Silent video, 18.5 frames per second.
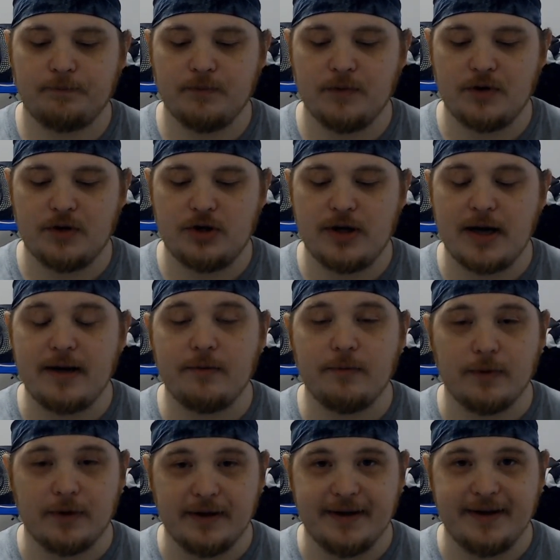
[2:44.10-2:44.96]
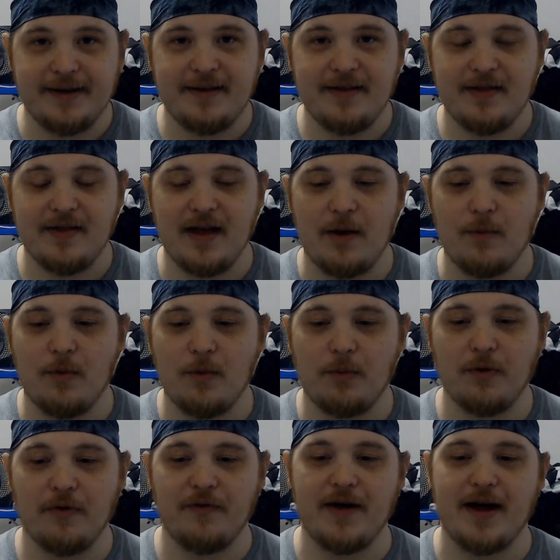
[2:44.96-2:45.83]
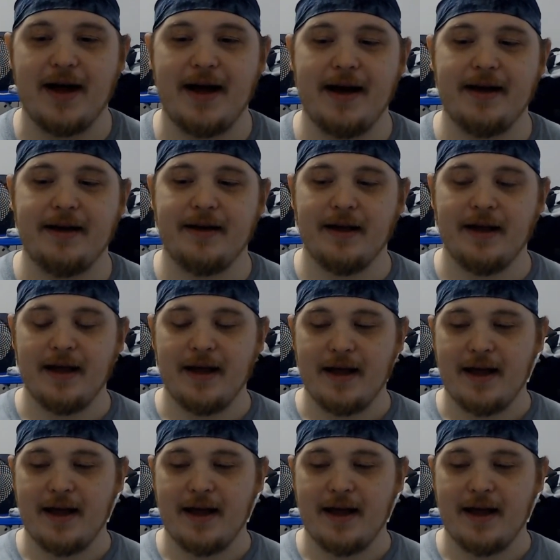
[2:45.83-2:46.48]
generally, they will provide